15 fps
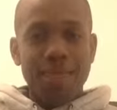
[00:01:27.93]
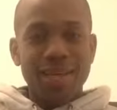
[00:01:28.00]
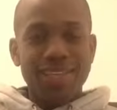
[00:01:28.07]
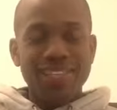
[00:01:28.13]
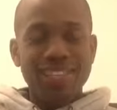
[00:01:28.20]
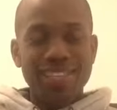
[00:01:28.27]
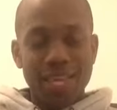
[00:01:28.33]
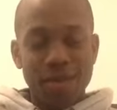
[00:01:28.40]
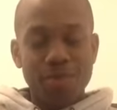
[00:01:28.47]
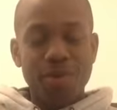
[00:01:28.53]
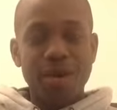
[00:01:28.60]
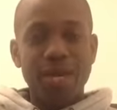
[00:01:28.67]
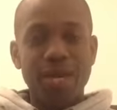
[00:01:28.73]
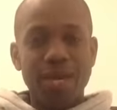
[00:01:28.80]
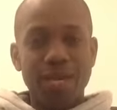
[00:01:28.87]

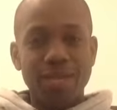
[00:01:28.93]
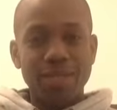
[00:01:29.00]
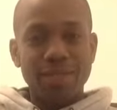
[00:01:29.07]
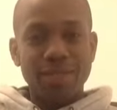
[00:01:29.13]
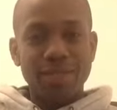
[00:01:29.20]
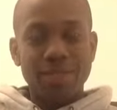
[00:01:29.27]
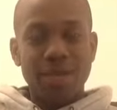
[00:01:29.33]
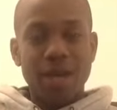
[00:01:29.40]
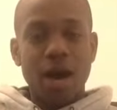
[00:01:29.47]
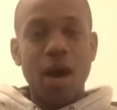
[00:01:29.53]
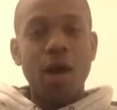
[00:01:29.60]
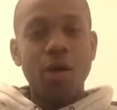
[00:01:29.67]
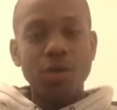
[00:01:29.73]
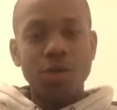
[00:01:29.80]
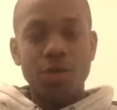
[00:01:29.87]
celebrate less.
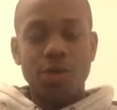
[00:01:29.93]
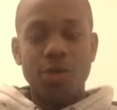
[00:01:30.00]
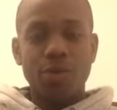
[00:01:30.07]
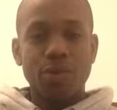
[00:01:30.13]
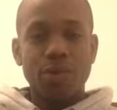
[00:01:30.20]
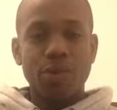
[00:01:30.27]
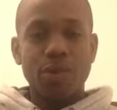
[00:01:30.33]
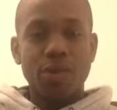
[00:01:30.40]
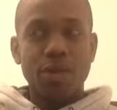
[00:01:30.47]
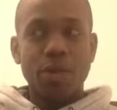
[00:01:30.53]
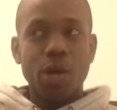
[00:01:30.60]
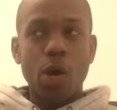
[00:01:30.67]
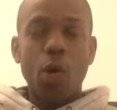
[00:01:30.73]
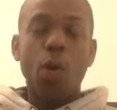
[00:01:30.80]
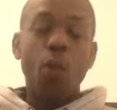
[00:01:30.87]
Also,
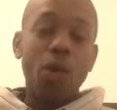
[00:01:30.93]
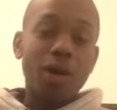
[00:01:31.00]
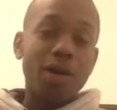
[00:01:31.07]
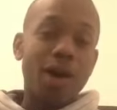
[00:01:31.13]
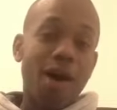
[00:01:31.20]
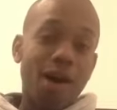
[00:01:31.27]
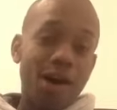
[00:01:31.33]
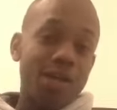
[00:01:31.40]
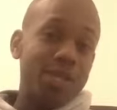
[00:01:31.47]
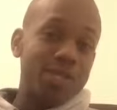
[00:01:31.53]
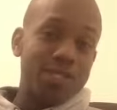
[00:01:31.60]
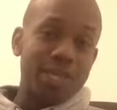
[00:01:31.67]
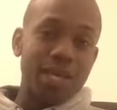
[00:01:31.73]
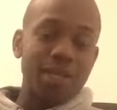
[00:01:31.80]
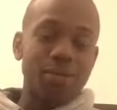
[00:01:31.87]
what are you
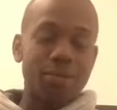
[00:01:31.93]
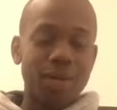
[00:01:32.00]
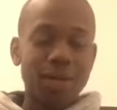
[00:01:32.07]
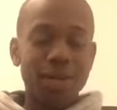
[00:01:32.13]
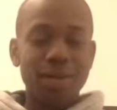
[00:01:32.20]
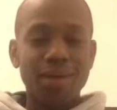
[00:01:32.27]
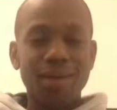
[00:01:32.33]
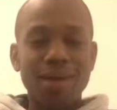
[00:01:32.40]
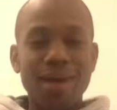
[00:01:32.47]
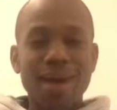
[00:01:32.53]
celebrating?